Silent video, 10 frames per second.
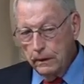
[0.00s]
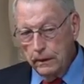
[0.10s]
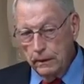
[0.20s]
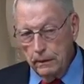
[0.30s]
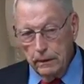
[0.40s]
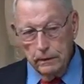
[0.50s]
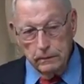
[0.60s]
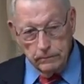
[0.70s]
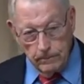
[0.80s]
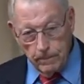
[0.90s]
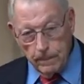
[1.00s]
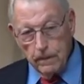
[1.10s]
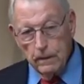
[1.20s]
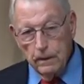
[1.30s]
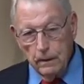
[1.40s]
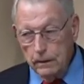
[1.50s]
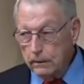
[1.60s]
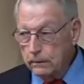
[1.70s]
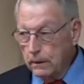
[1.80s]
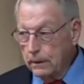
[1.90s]
Eh, and,
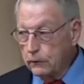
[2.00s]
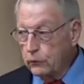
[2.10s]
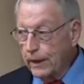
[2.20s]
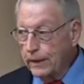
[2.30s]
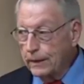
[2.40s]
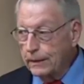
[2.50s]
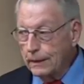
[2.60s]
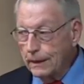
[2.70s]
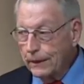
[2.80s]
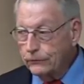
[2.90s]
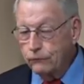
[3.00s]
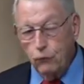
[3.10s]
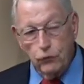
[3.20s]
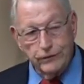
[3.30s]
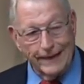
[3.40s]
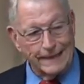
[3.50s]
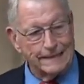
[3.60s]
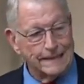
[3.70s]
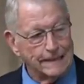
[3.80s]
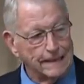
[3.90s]
and do that in less than four
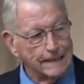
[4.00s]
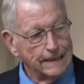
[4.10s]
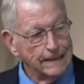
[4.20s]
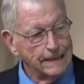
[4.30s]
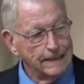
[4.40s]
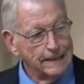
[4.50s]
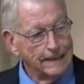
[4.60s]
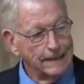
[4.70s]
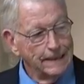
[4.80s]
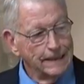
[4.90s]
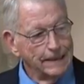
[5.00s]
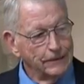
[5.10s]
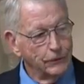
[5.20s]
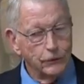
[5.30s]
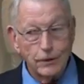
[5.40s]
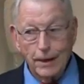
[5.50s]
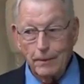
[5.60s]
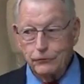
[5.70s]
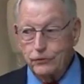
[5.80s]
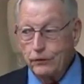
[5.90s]
seconds. So you talk
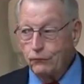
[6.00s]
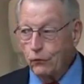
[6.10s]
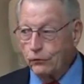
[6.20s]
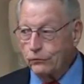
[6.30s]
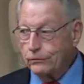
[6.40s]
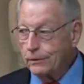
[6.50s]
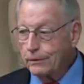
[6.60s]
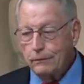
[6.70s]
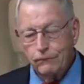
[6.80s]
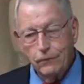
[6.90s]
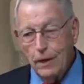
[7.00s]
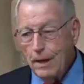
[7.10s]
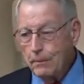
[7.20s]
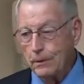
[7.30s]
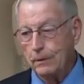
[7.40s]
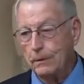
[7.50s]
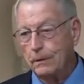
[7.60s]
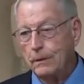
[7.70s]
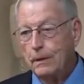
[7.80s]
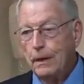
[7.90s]
about G-forces, they're phenomenal.
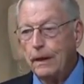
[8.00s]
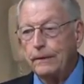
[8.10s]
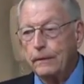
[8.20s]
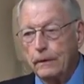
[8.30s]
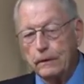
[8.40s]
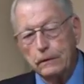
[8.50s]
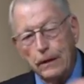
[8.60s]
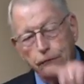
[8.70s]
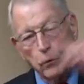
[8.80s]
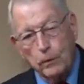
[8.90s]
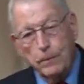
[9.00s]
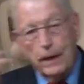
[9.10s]
And uh, you have to work